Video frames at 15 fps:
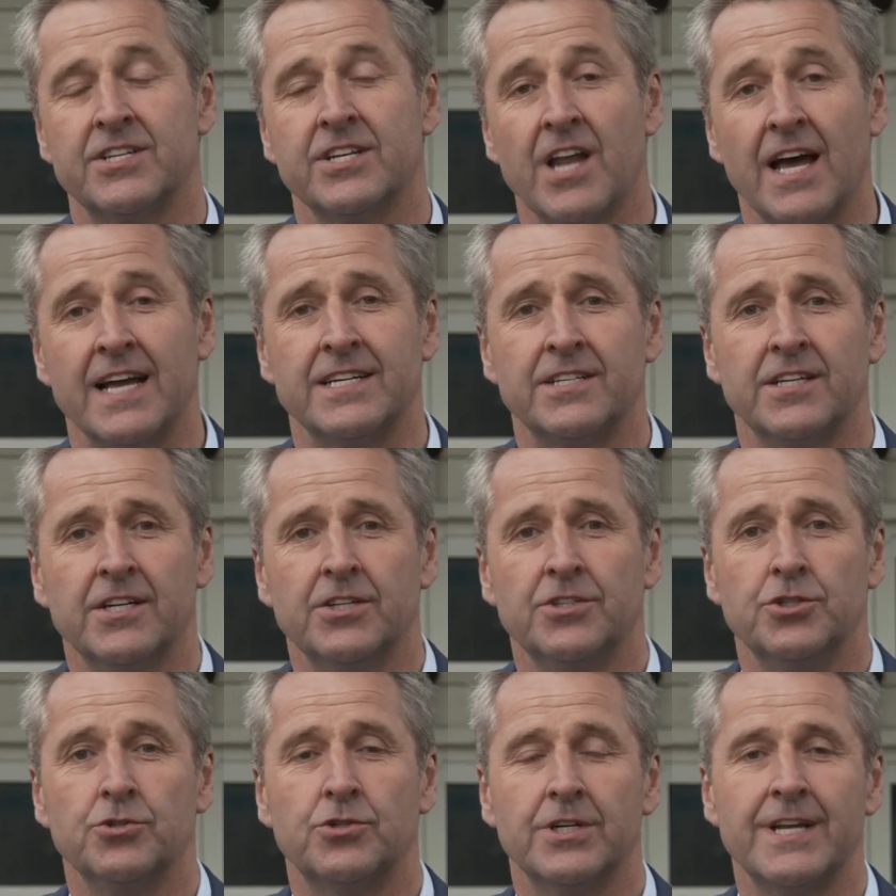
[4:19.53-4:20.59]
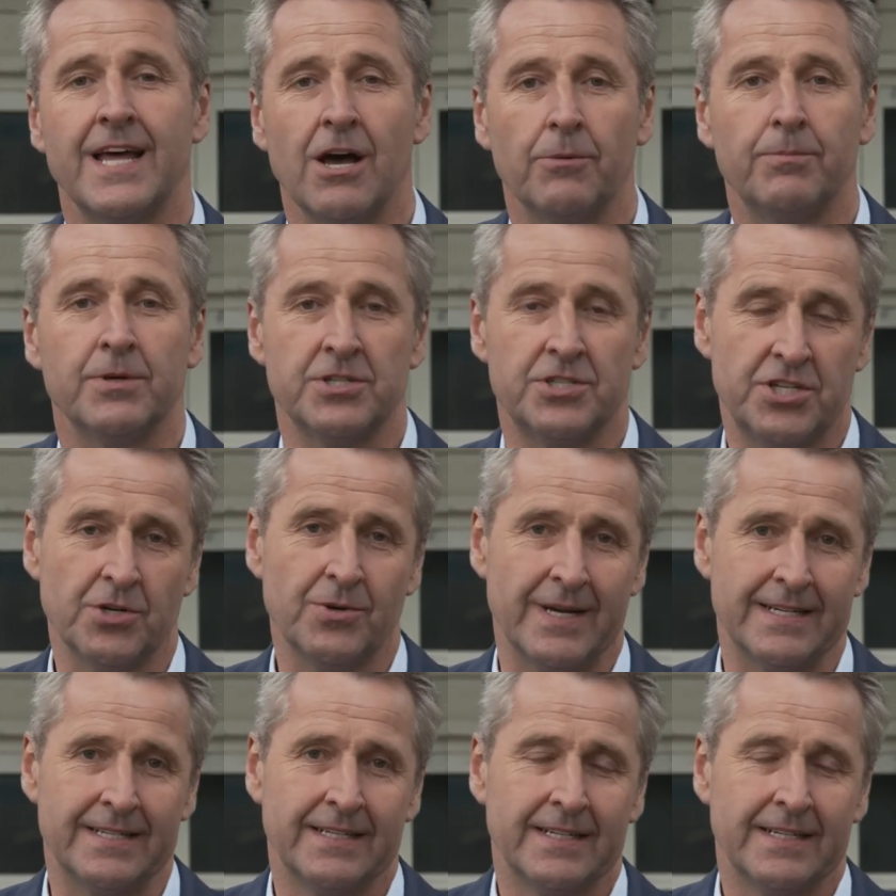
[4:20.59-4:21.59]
tonight, you can help us do it